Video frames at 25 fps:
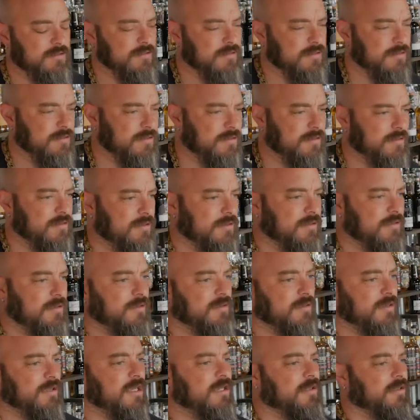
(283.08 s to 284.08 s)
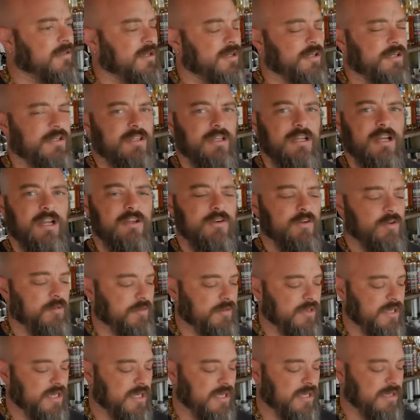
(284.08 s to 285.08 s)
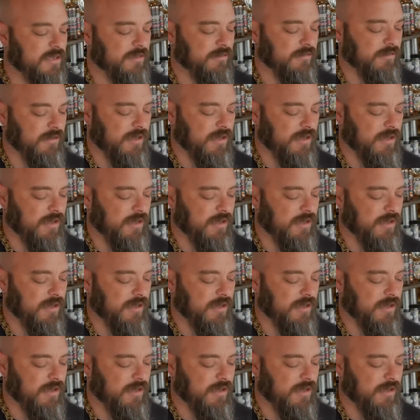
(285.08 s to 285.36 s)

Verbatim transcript: Nope. Licorice, licorice that I normally get in a